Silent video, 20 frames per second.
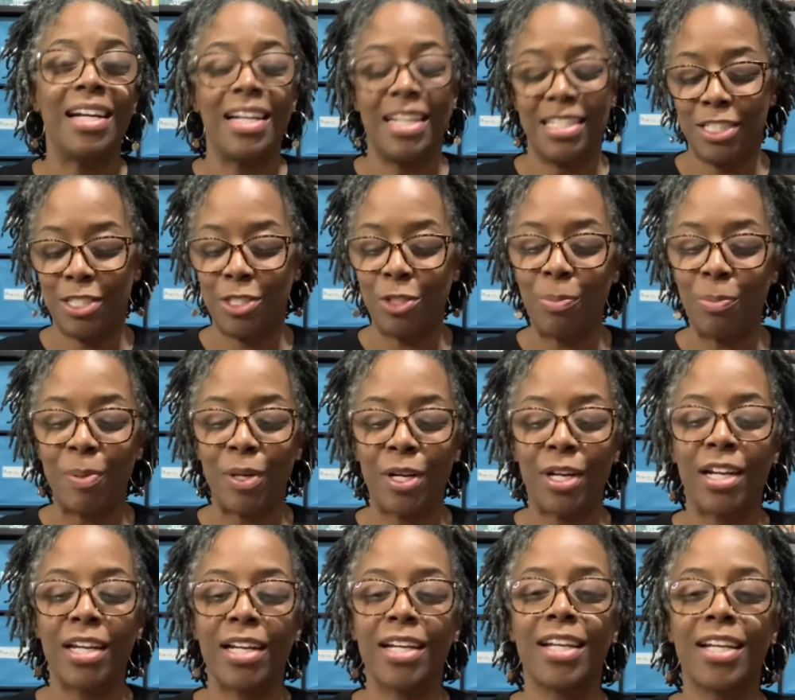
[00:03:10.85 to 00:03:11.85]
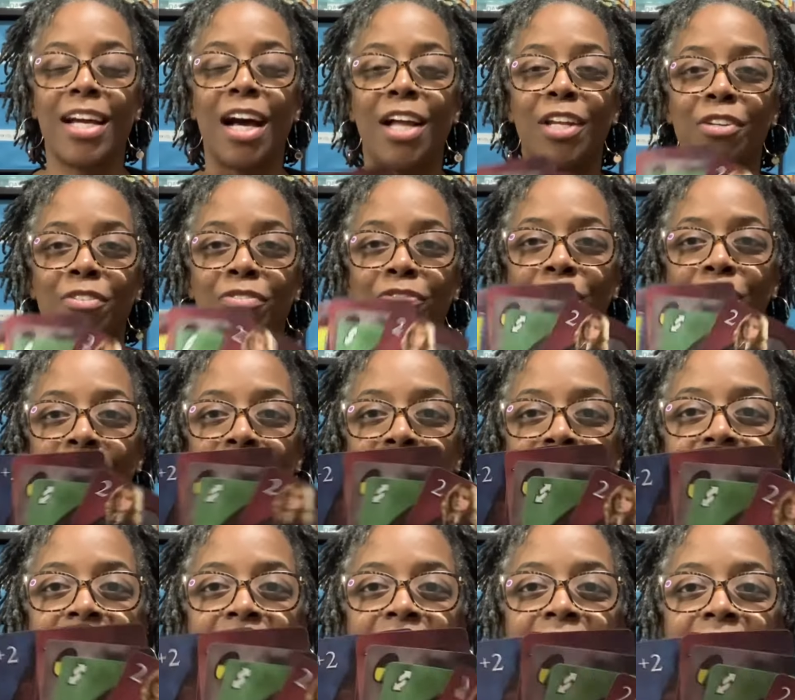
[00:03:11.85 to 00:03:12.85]
Super
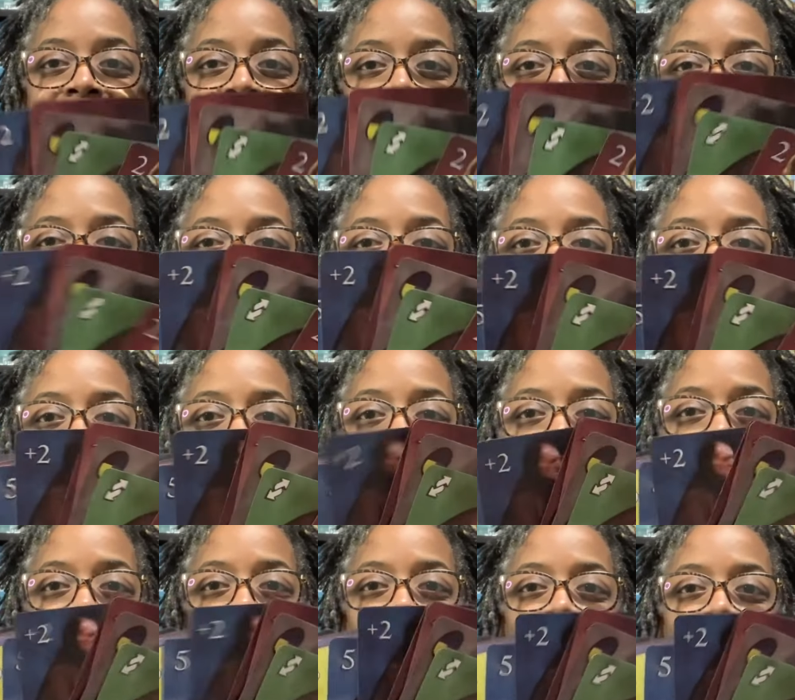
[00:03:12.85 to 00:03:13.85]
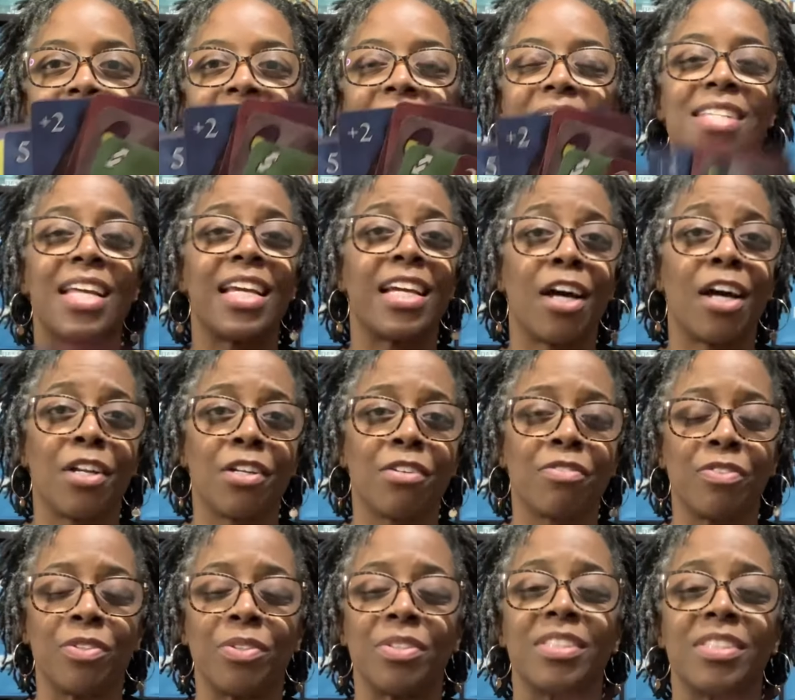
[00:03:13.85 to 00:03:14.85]
colorful with all of what I say
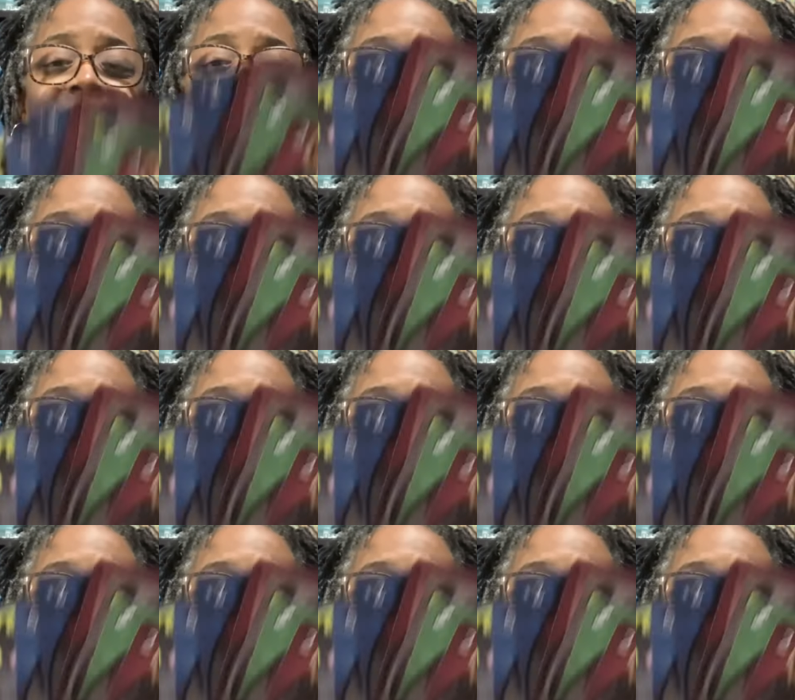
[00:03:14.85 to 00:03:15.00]
colorful.